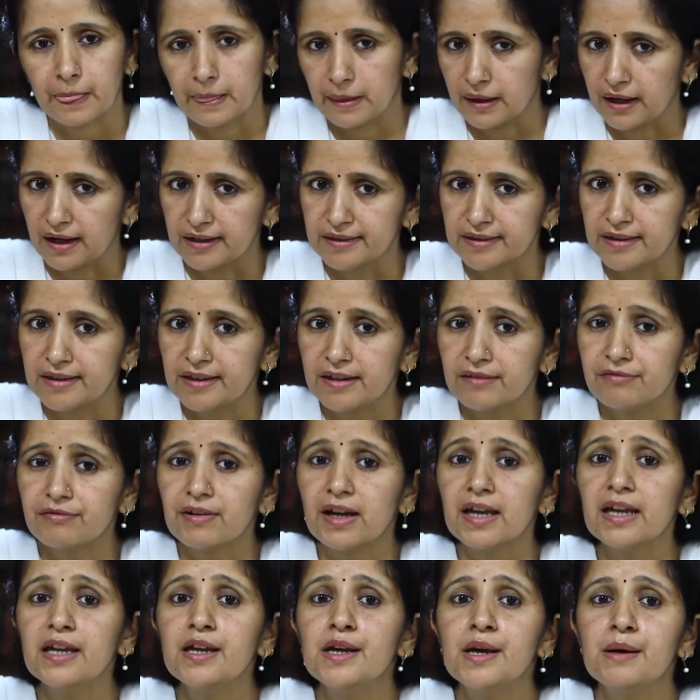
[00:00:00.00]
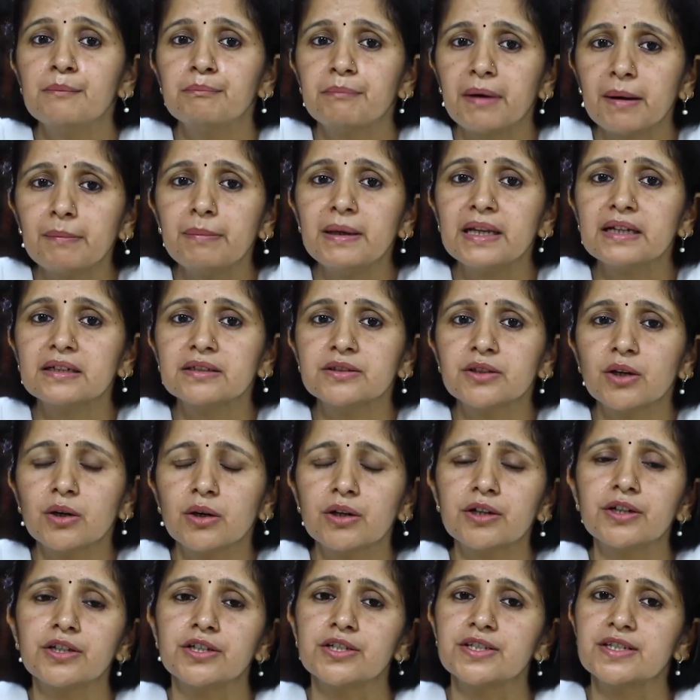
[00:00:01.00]
Identify public
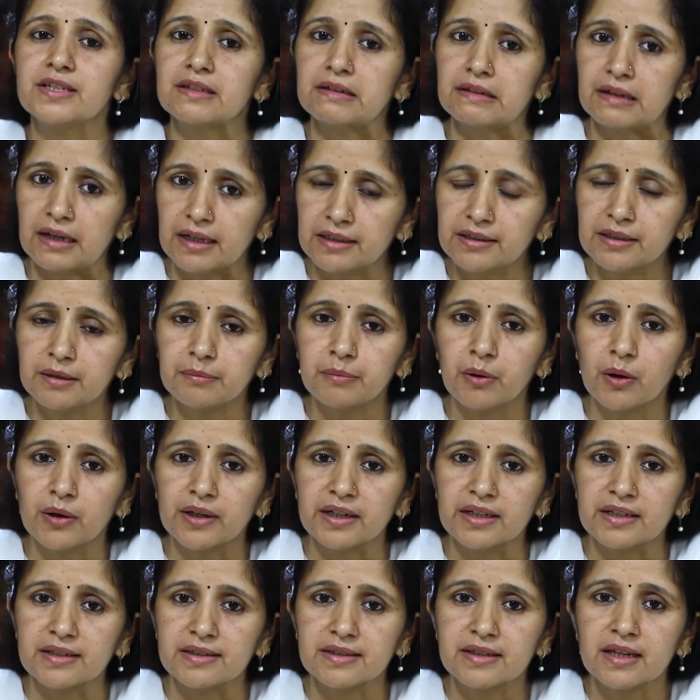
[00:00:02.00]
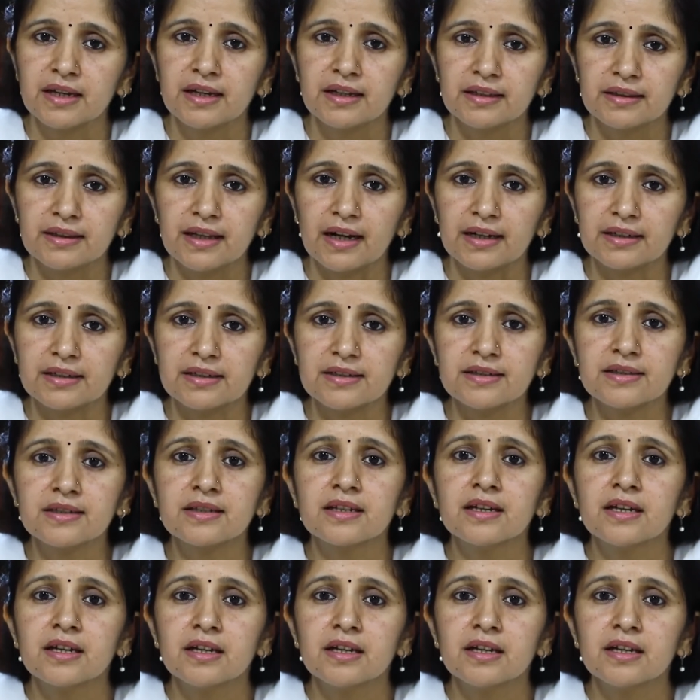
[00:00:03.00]
authorities in other bodies, that is